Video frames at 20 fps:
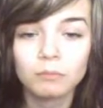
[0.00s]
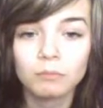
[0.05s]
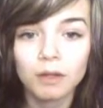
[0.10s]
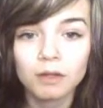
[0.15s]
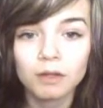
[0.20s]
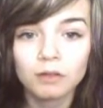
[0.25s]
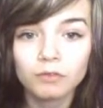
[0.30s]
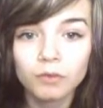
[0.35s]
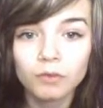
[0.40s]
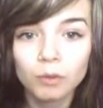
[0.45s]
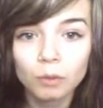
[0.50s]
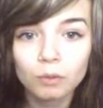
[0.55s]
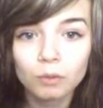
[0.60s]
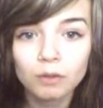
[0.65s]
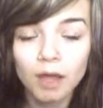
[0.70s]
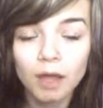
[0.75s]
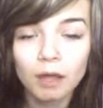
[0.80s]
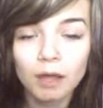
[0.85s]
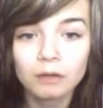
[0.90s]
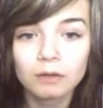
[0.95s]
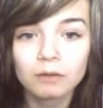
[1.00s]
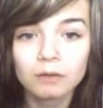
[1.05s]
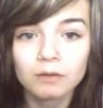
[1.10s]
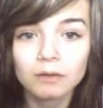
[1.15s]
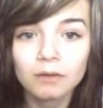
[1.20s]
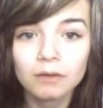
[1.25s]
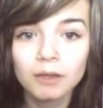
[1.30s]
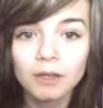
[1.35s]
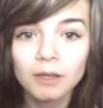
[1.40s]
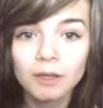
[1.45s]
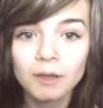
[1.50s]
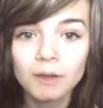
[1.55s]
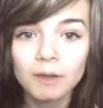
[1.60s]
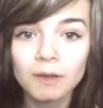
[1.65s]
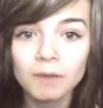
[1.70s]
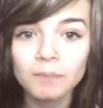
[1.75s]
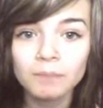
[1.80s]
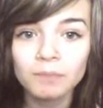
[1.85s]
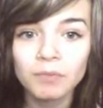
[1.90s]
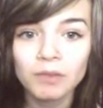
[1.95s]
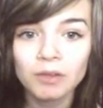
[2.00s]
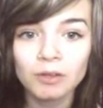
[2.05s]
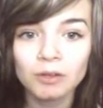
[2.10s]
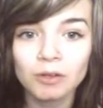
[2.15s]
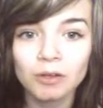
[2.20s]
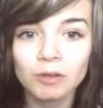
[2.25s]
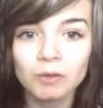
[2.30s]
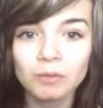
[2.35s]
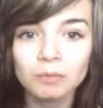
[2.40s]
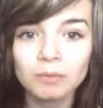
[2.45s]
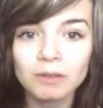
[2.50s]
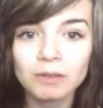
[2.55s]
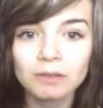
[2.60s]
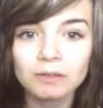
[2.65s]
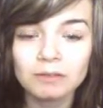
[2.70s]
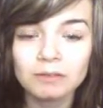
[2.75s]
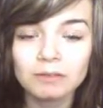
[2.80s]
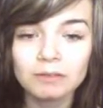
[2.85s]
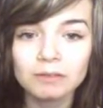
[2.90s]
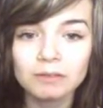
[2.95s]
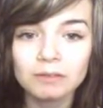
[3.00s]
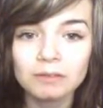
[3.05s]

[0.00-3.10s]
Mansfield, and you know, when